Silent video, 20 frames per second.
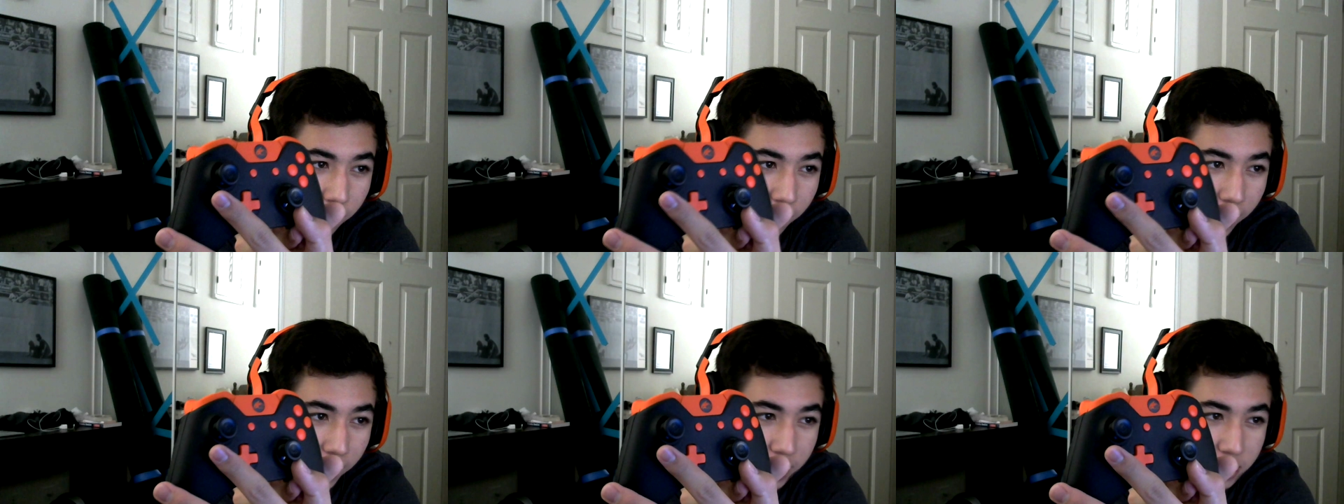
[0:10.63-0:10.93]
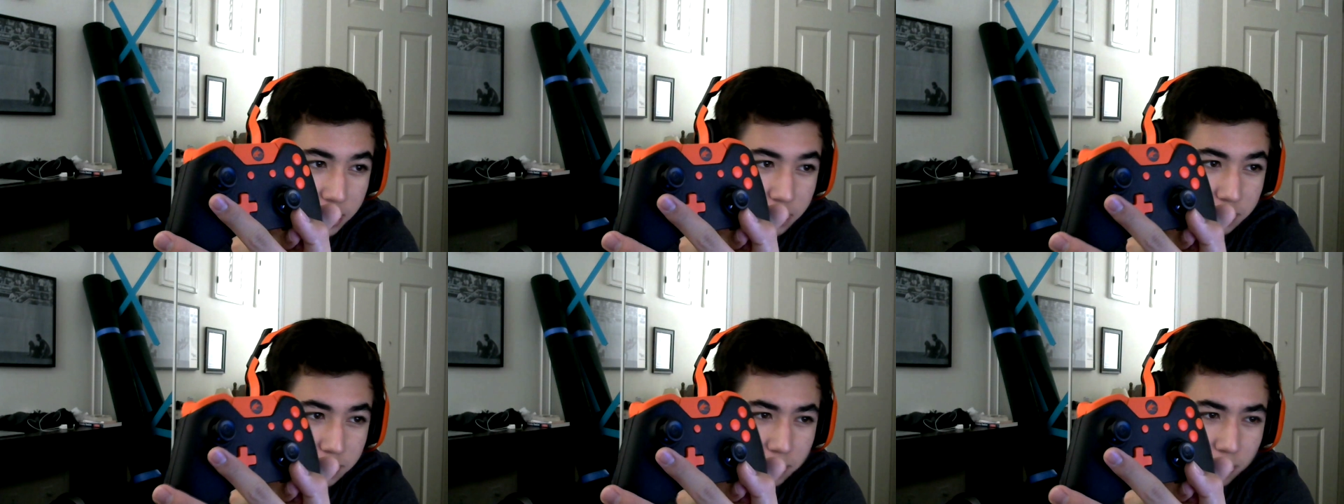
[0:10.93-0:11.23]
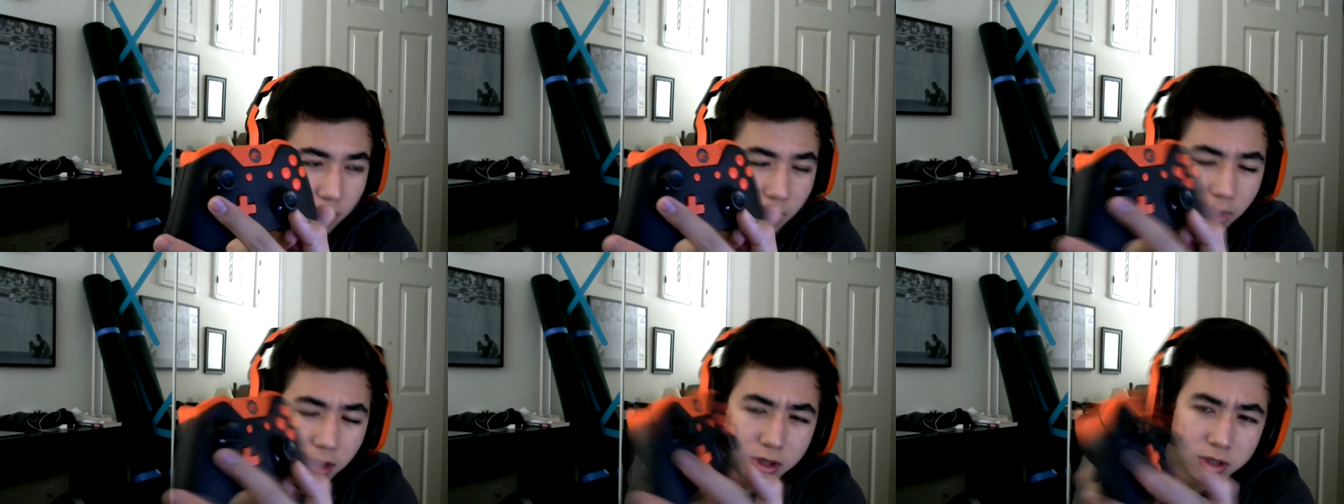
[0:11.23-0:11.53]

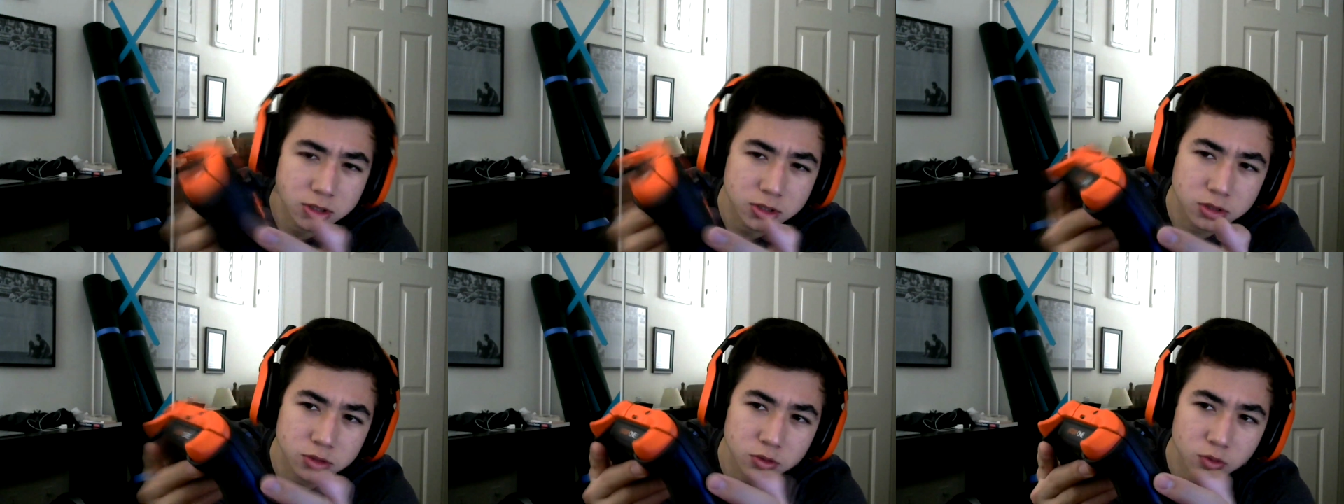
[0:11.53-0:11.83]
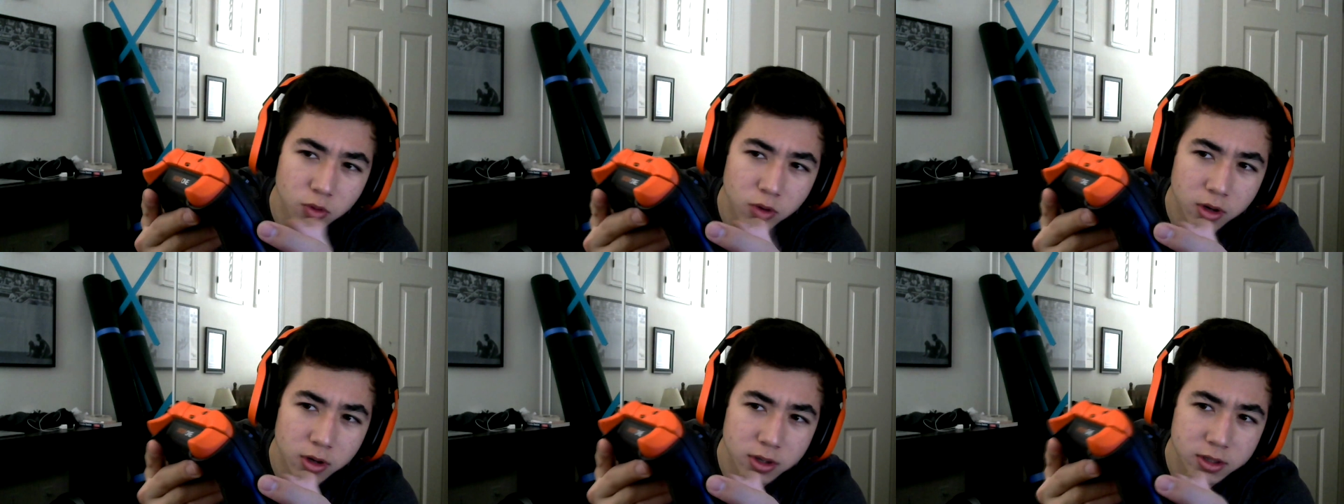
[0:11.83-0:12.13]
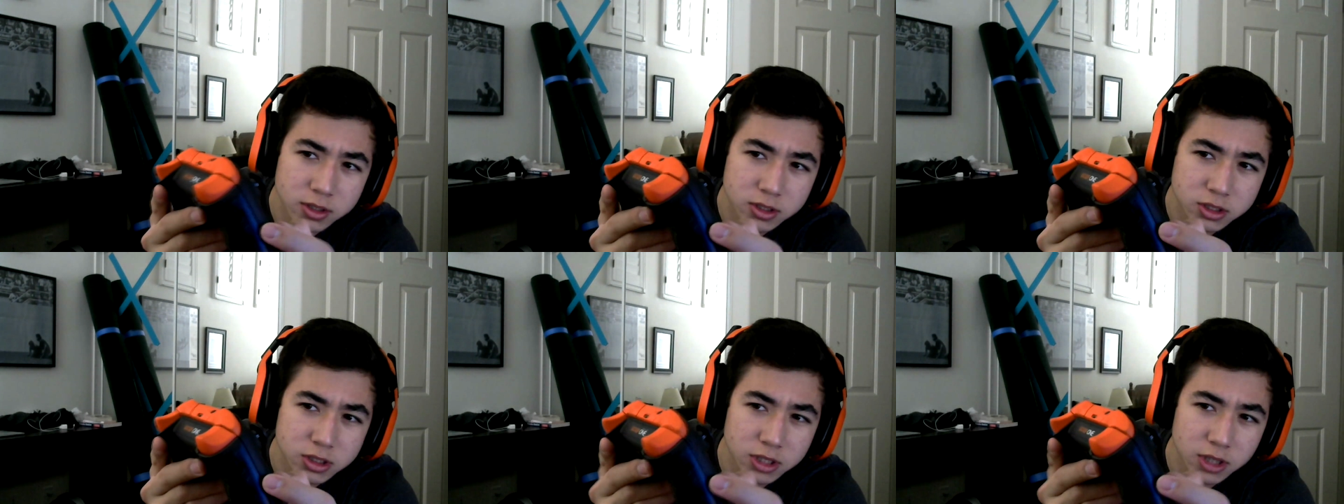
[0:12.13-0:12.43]
Xbox
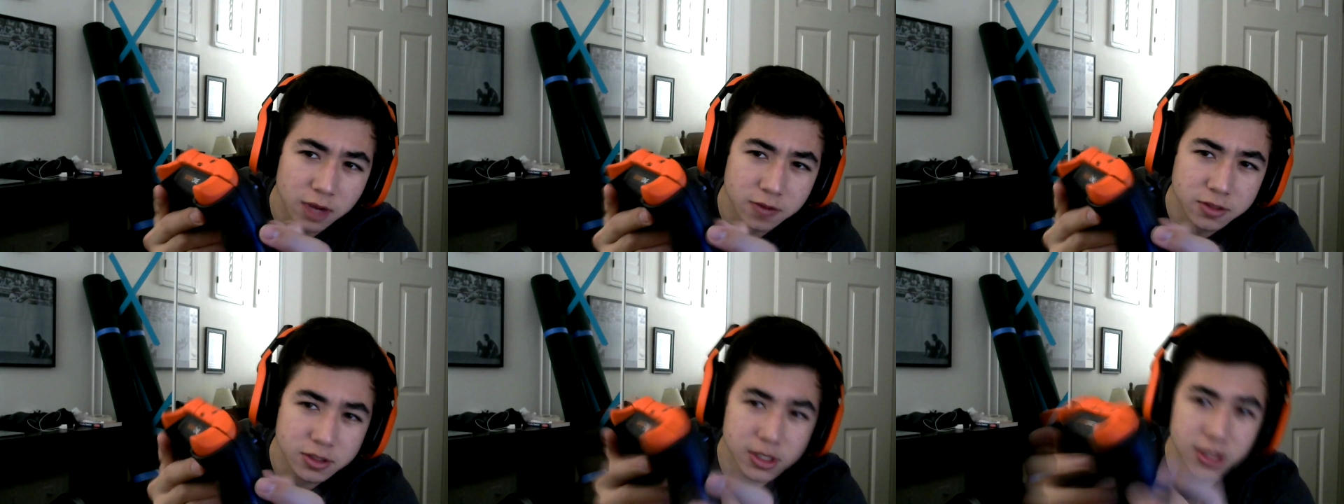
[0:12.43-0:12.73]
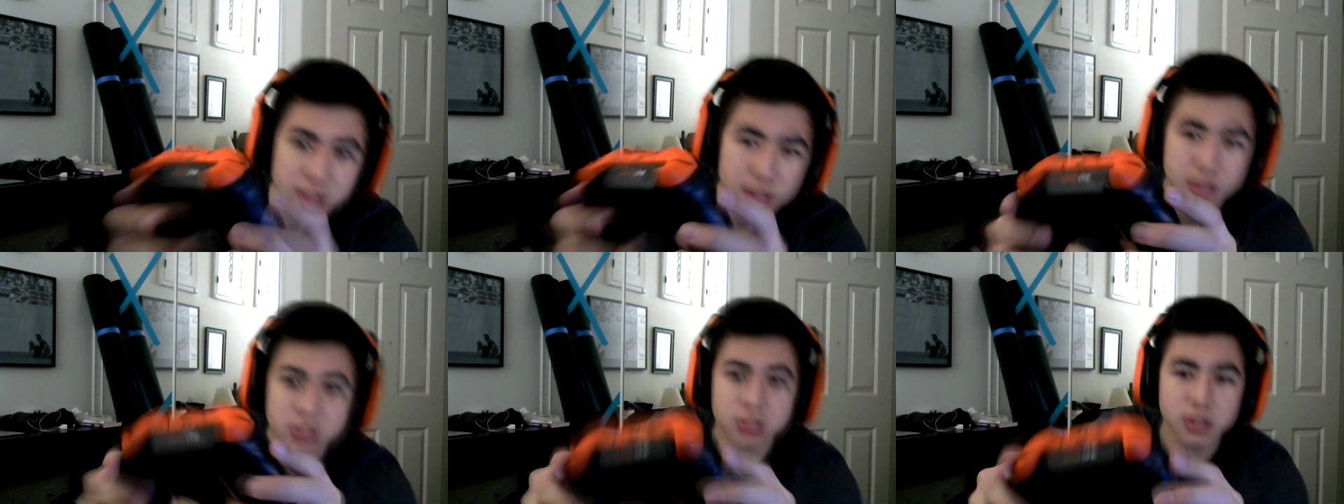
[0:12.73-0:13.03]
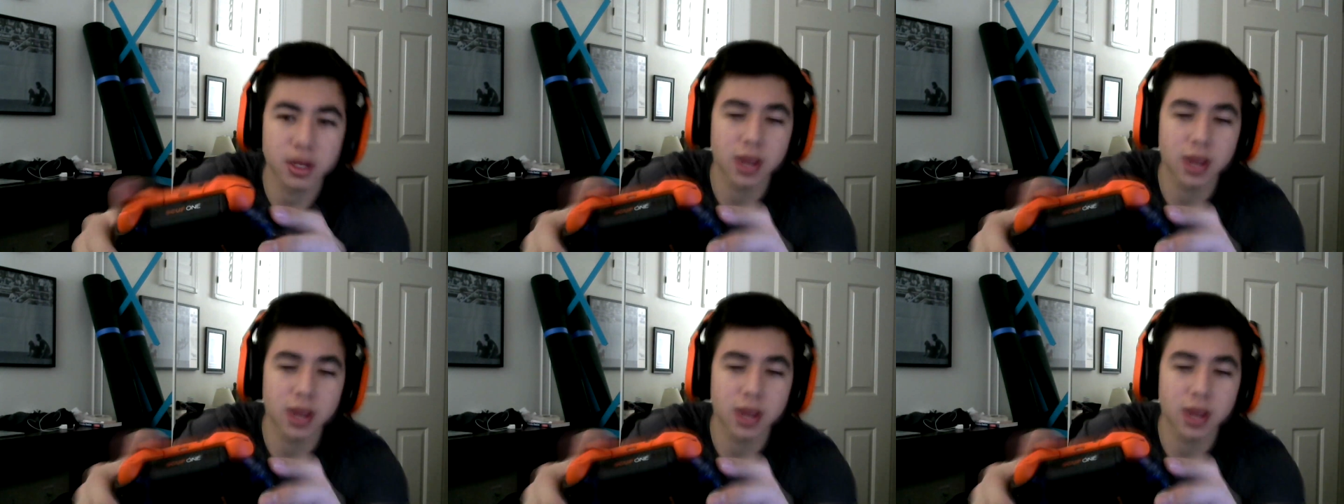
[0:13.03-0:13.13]
One Scuf sticks,